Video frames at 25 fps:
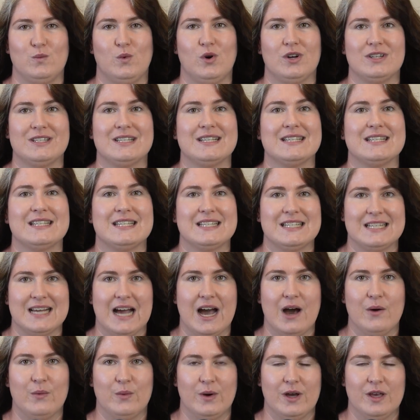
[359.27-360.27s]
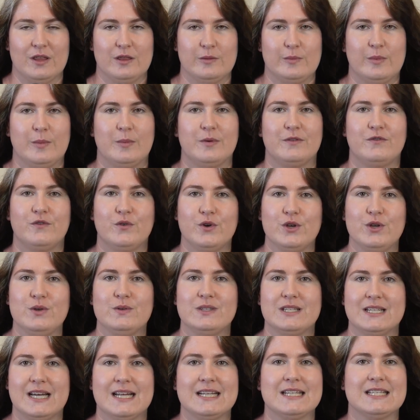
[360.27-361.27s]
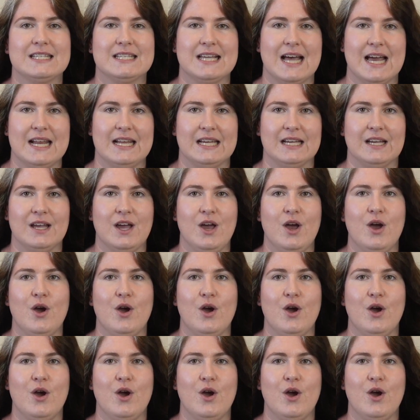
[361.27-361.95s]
what to start with. But before you start deciding